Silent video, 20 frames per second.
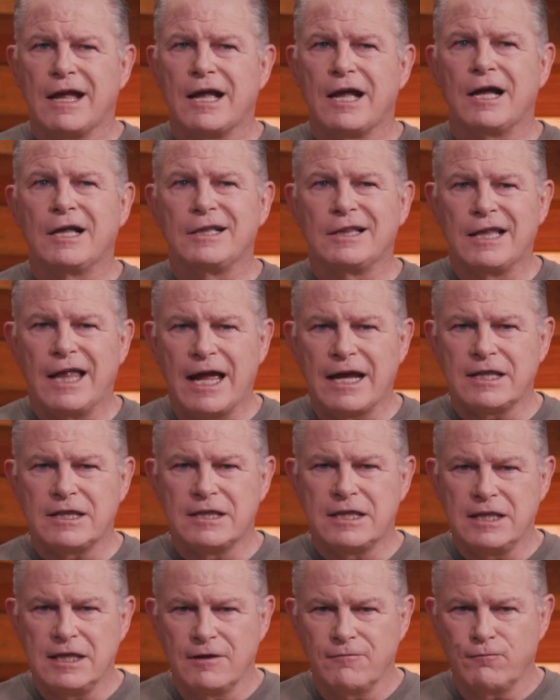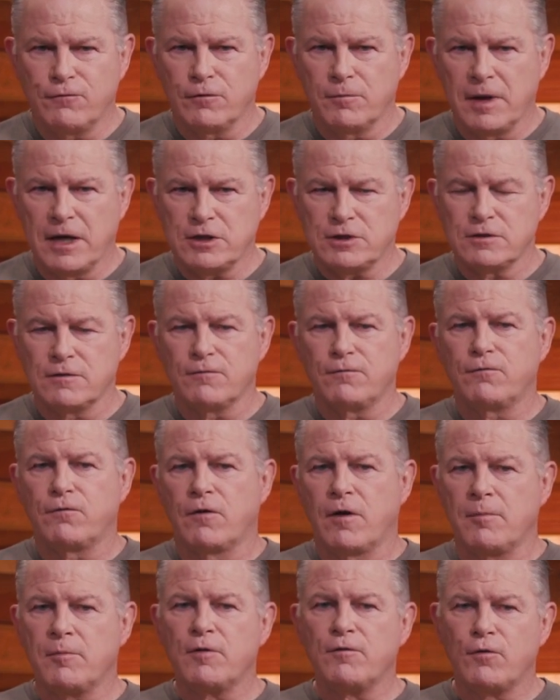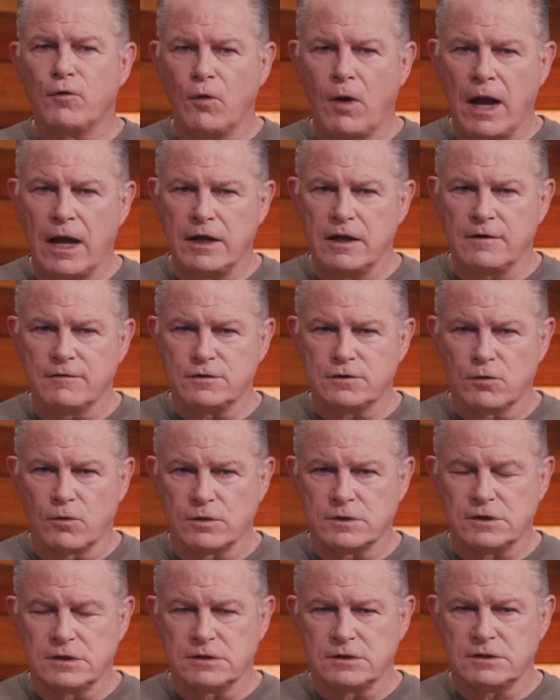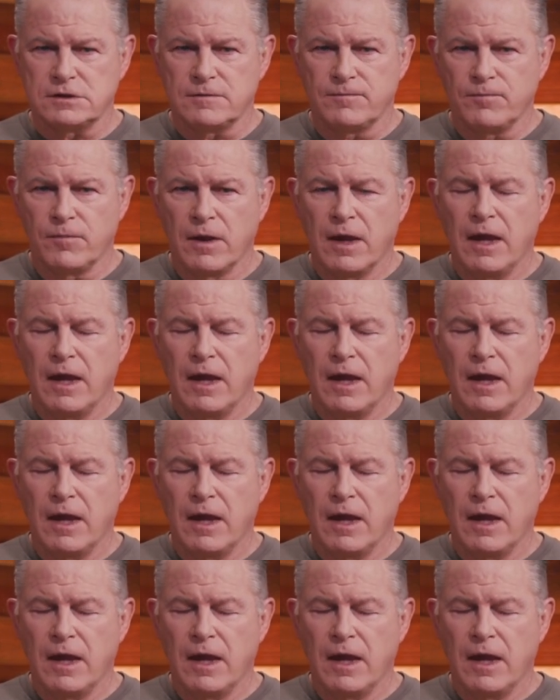collect the information from a variety of sources.